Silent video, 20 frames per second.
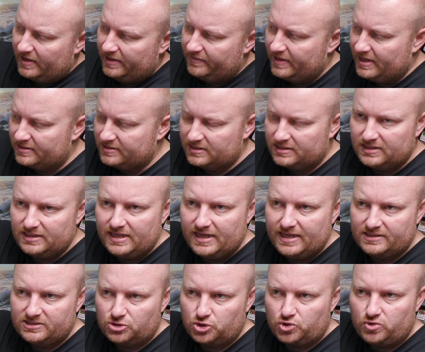5000D
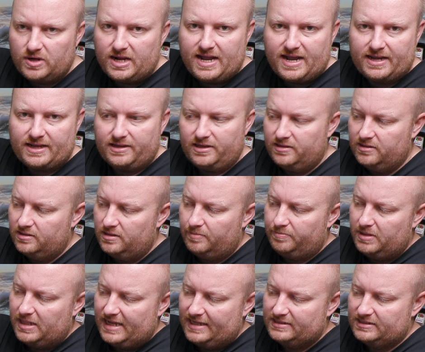has a
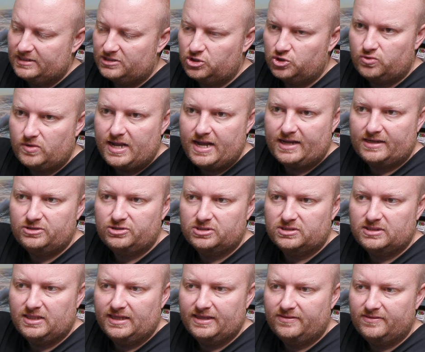plastic track,
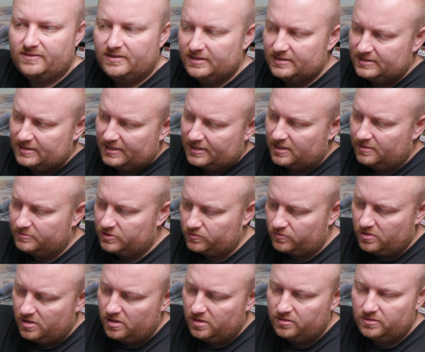just like this, that comes
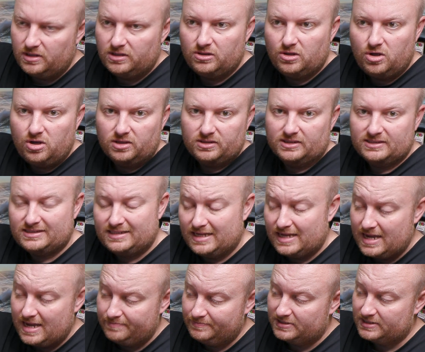around along the
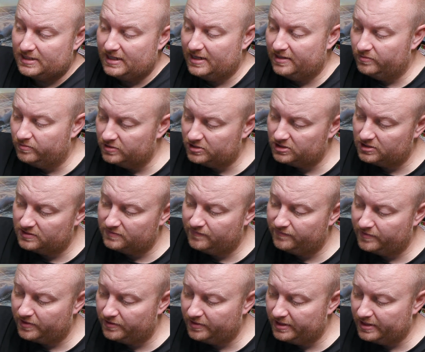top side, which is
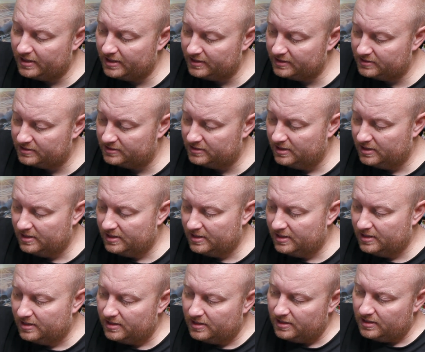very nice.
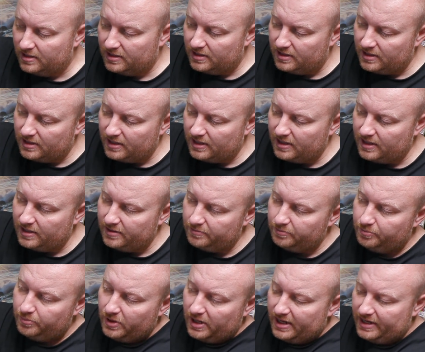
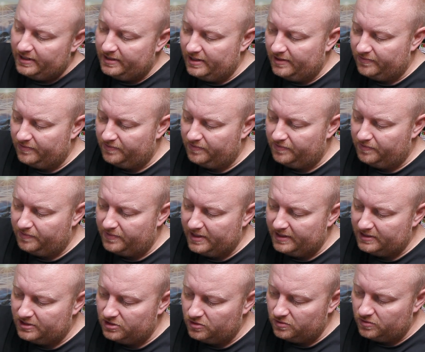But
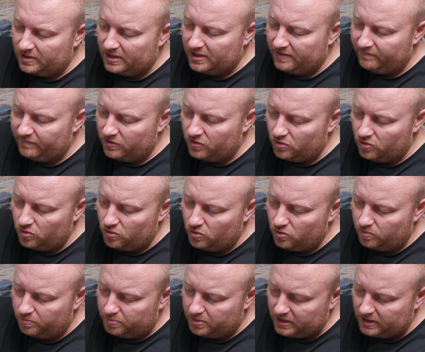they do give you